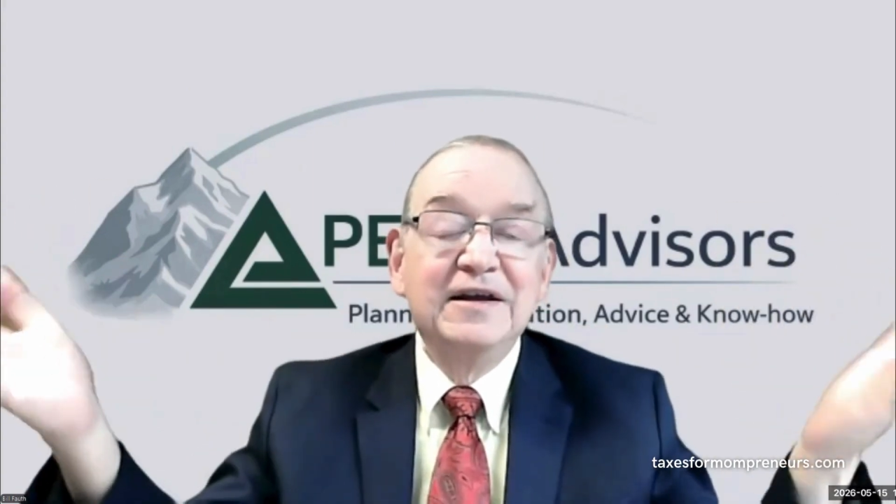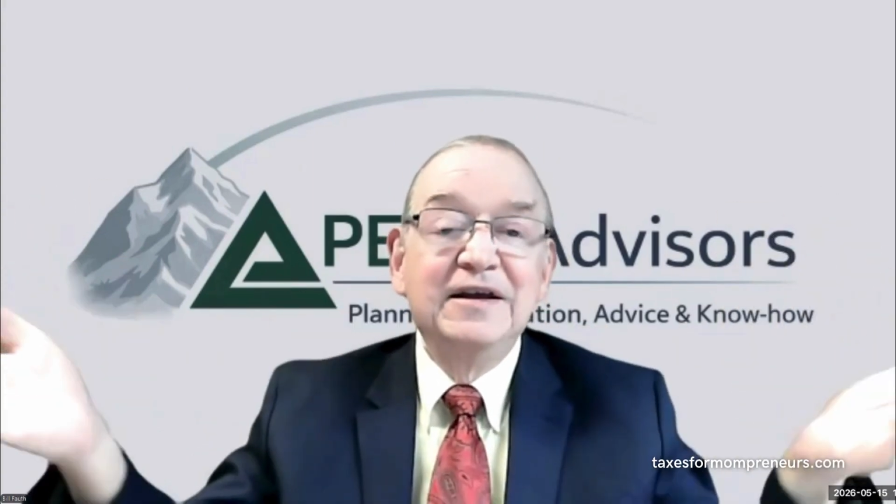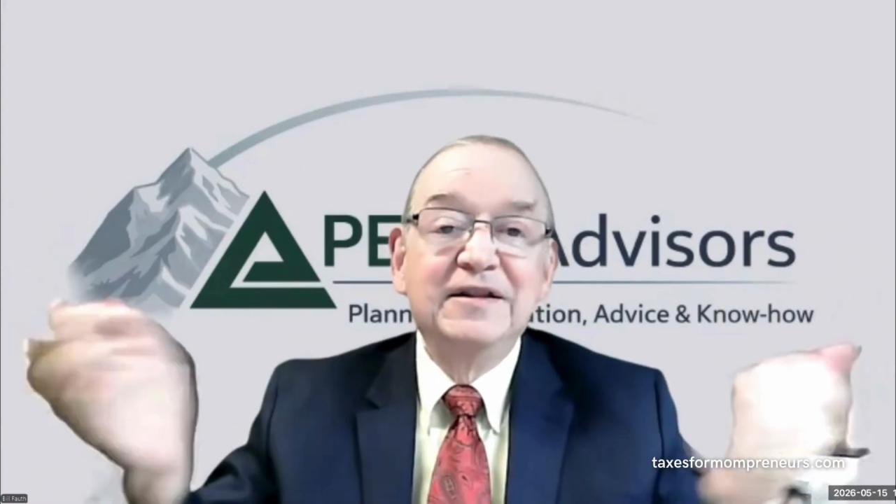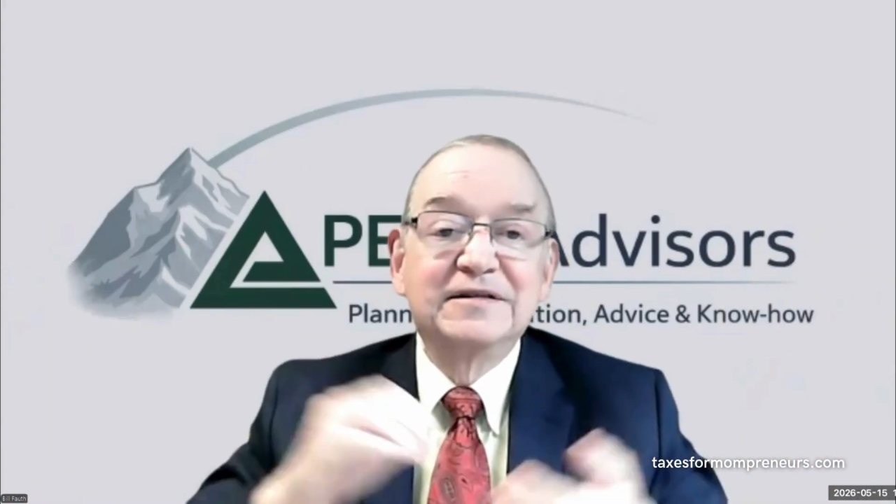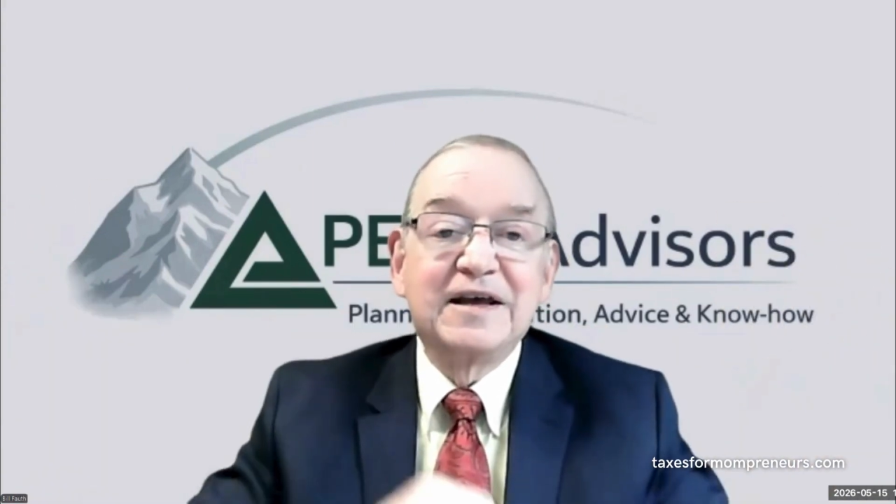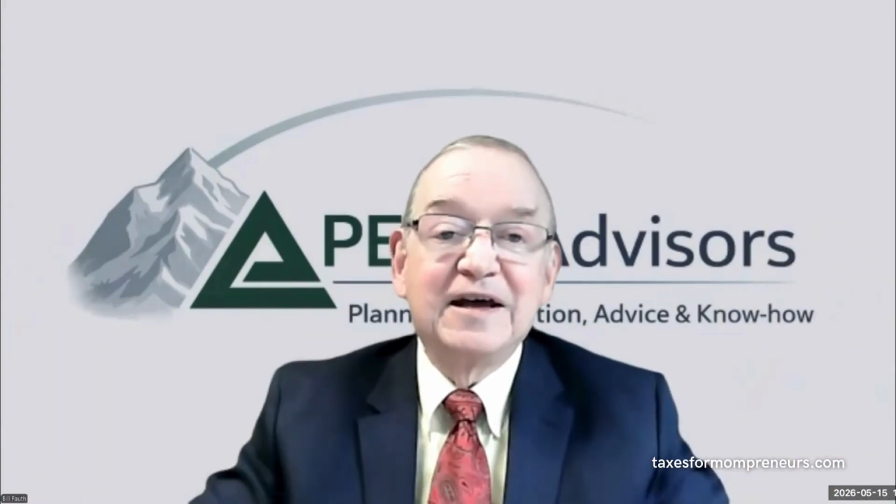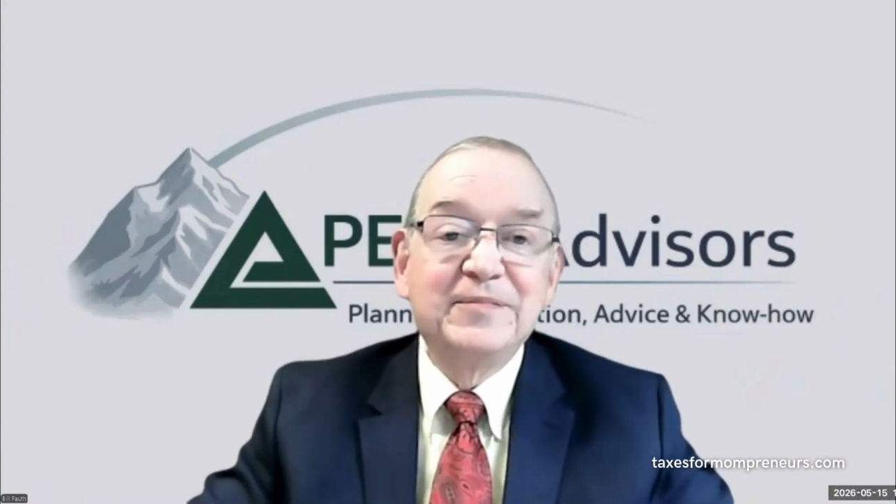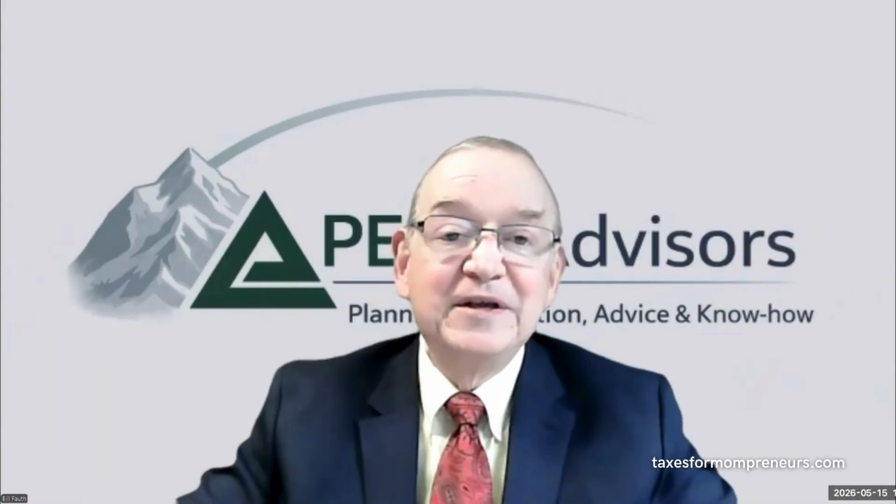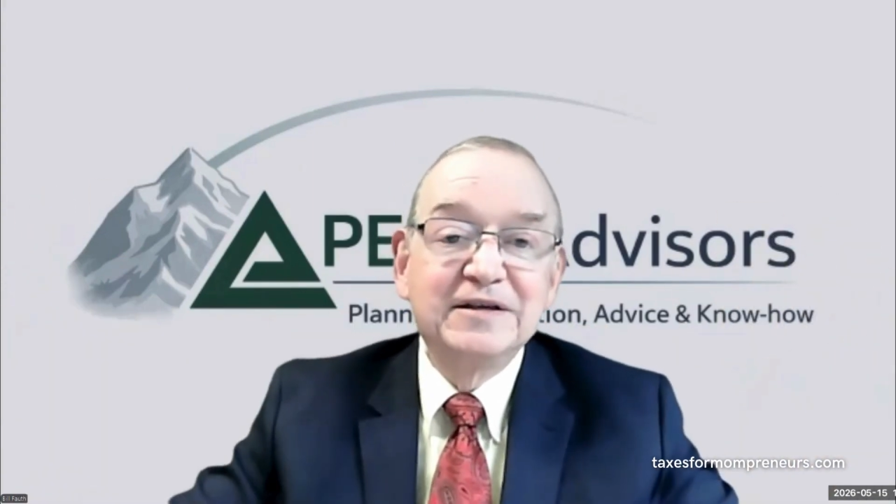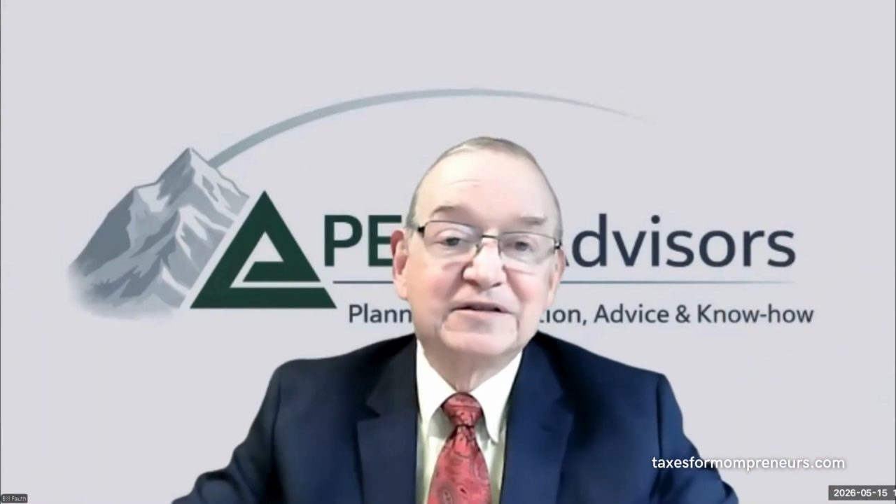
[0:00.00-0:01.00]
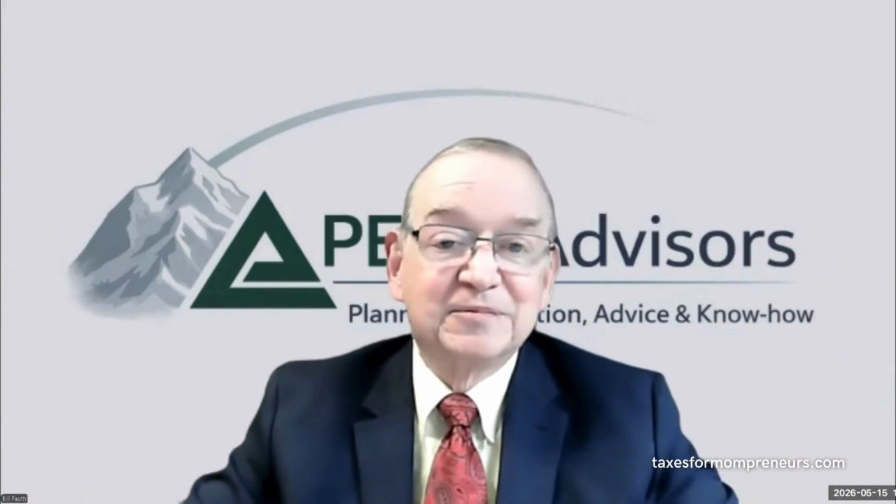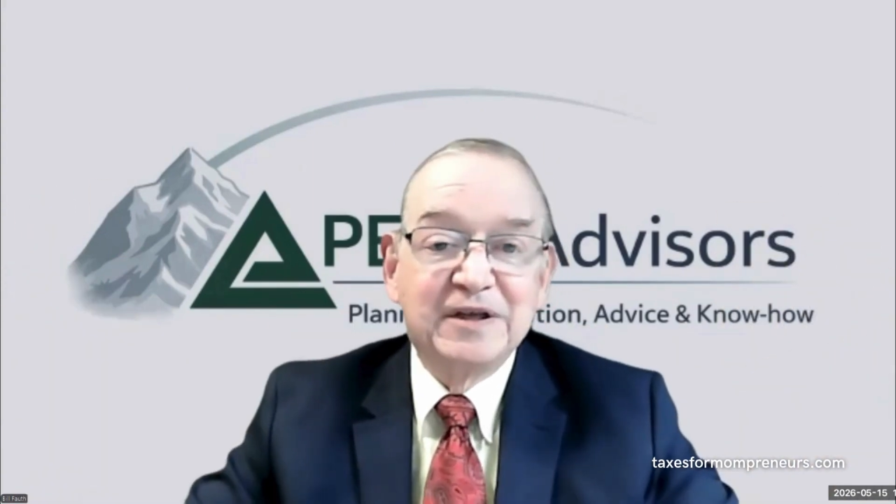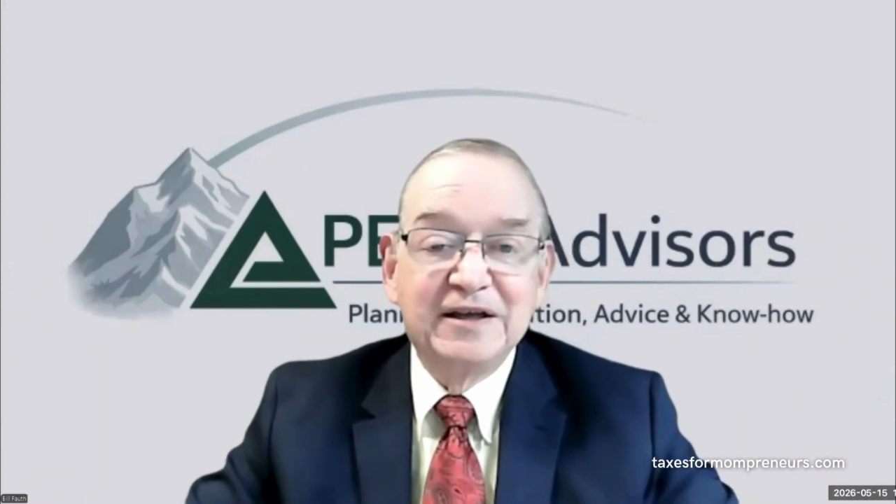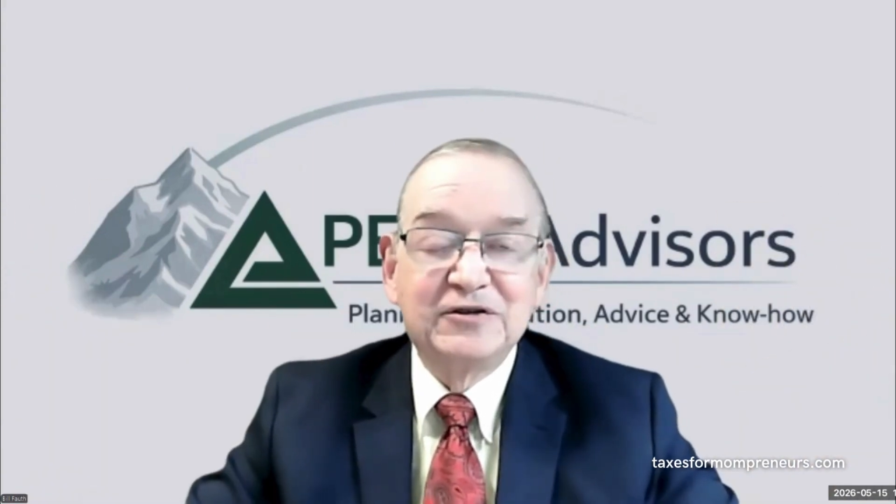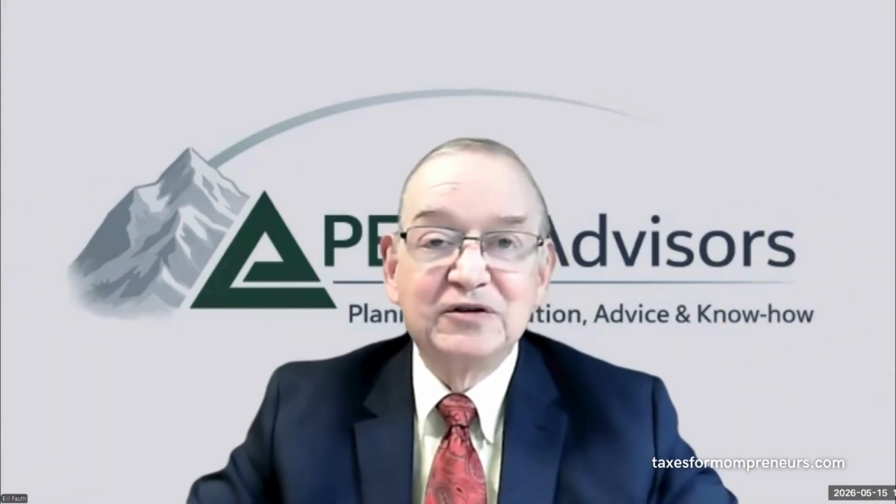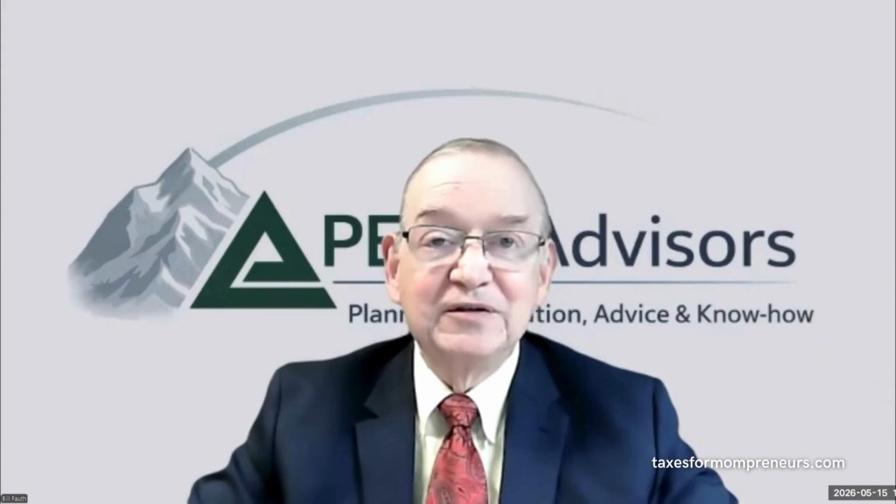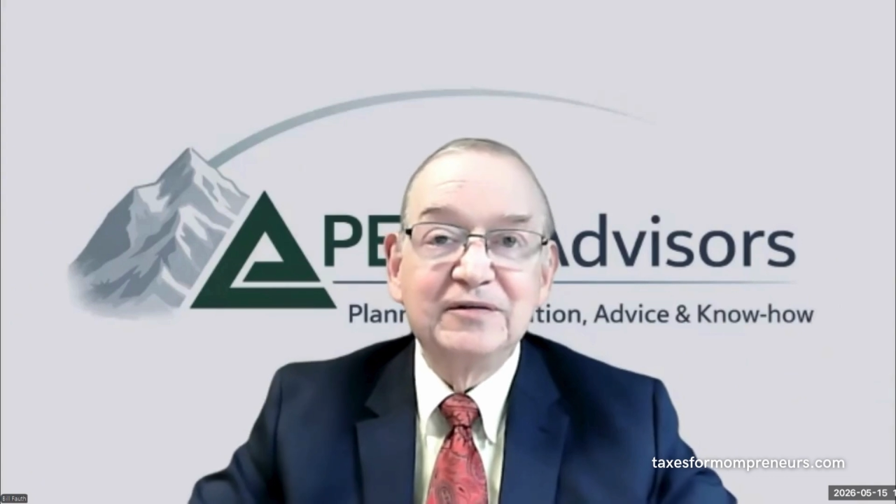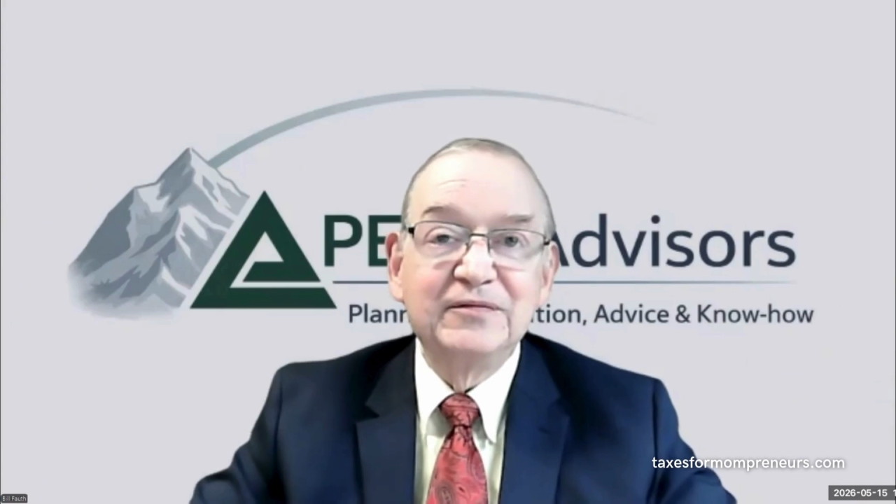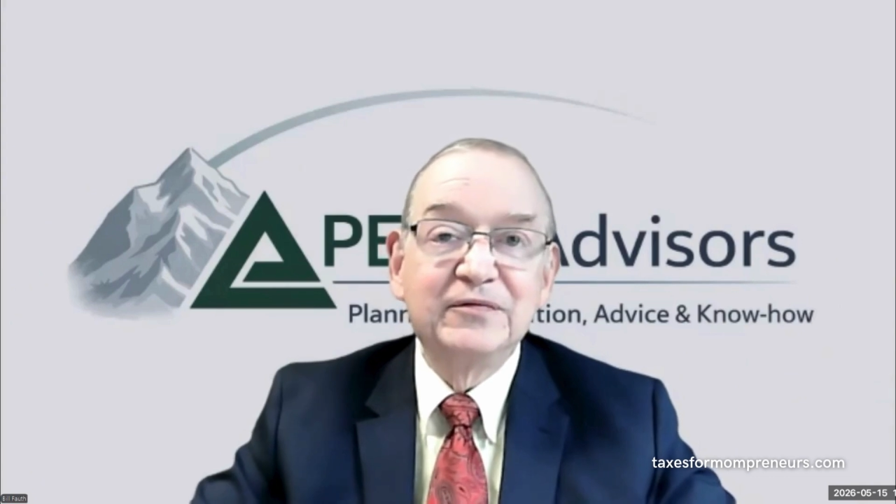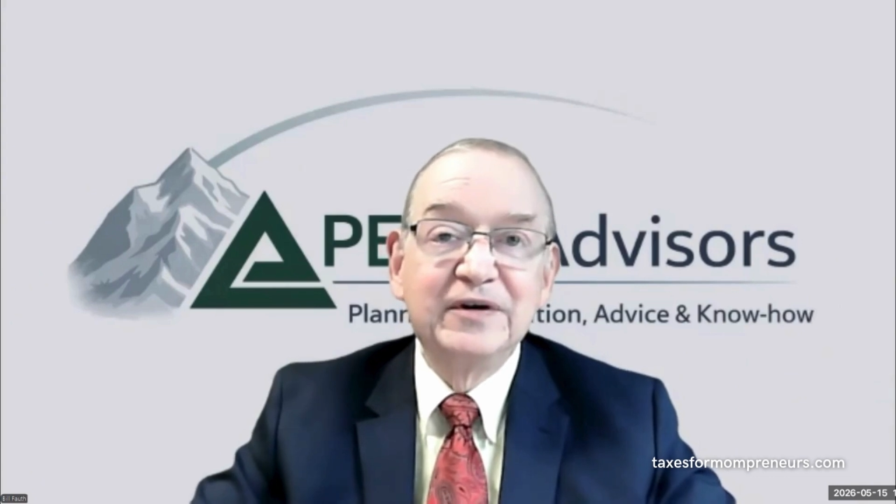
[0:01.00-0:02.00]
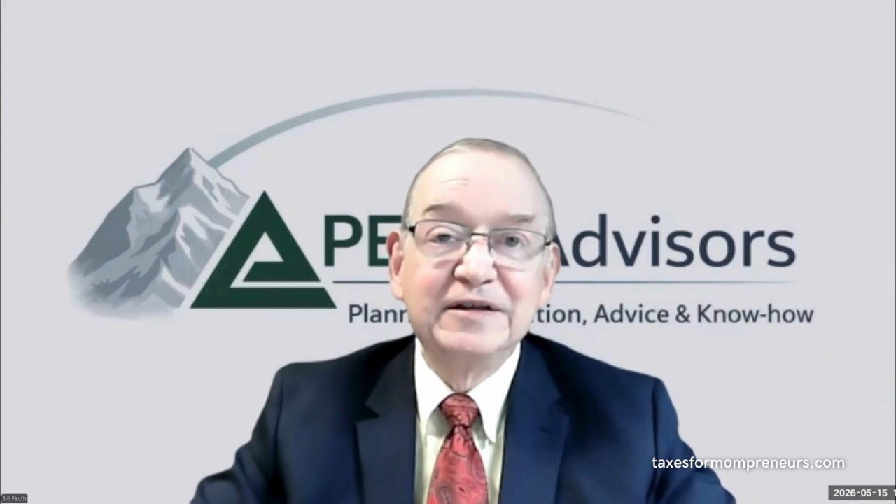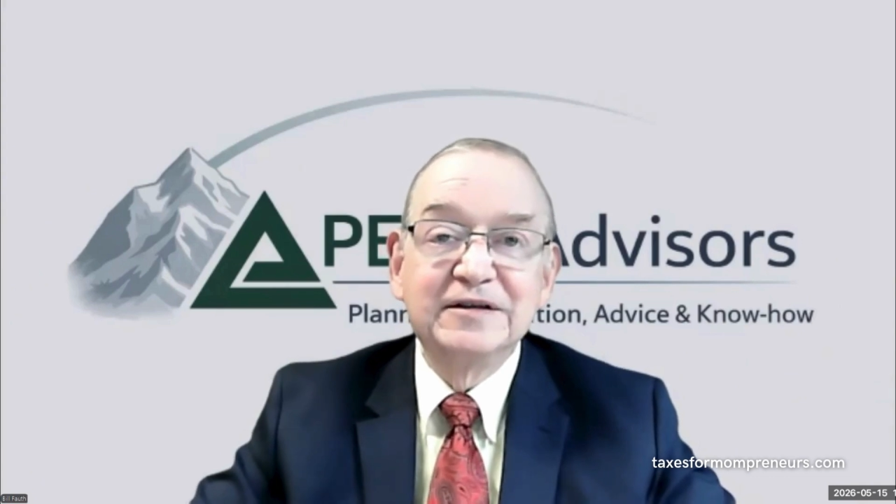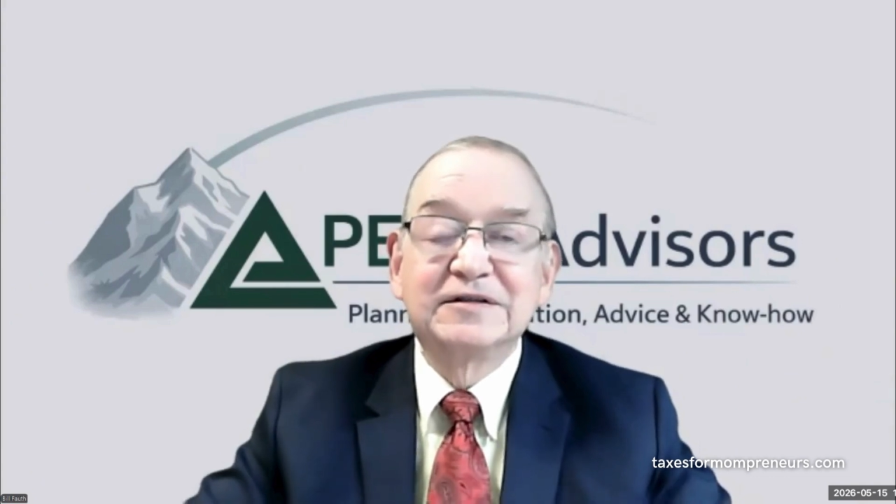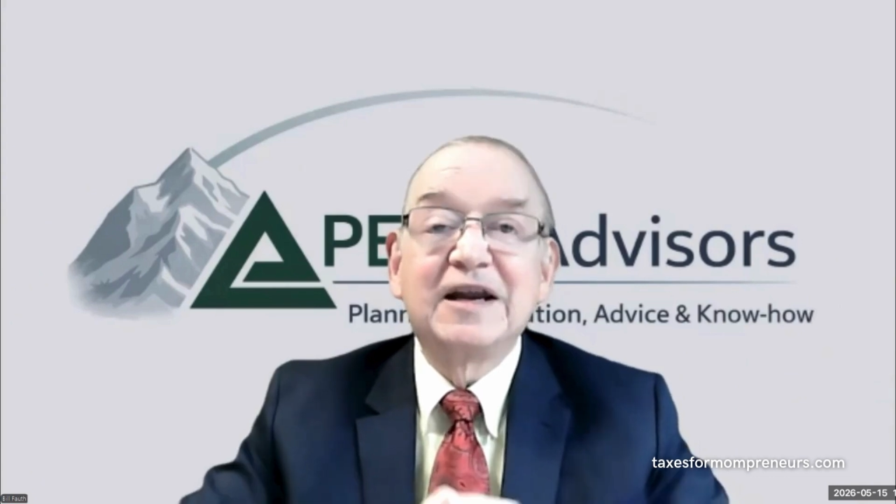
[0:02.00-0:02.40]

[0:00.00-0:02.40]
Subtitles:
there's got to be there's